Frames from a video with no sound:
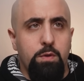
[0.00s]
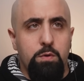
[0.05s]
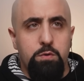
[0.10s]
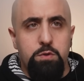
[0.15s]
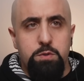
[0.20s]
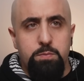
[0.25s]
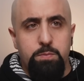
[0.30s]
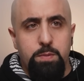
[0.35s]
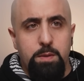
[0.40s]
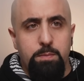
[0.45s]

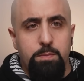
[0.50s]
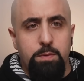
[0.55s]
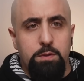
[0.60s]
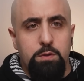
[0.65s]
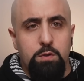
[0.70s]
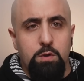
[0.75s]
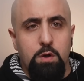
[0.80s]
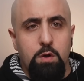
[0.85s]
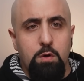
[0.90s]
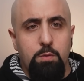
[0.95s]
those people
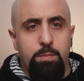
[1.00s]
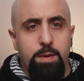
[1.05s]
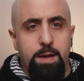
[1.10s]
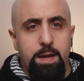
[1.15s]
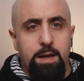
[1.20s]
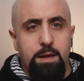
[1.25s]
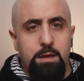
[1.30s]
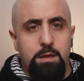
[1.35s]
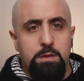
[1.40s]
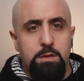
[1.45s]
to go
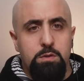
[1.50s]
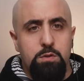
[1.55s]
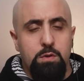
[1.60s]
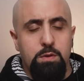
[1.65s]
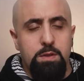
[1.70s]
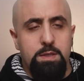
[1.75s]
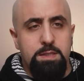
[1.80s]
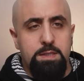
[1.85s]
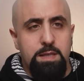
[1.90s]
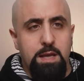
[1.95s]
back to
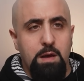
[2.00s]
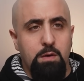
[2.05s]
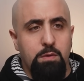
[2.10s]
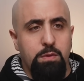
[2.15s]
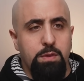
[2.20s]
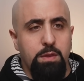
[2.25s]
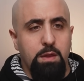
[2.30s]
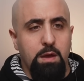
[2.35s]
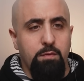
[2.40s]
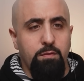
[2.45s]
the
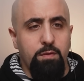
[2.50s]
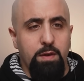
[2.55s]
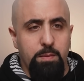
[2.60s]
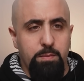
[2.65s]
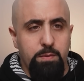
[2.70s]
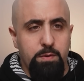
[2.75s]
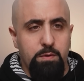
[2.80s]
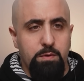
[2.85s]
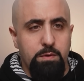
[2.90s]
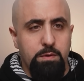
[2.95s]
south of
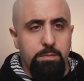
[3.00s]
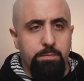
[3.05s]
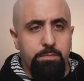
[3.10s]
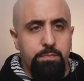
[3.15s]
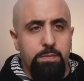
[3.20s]
Lebanon.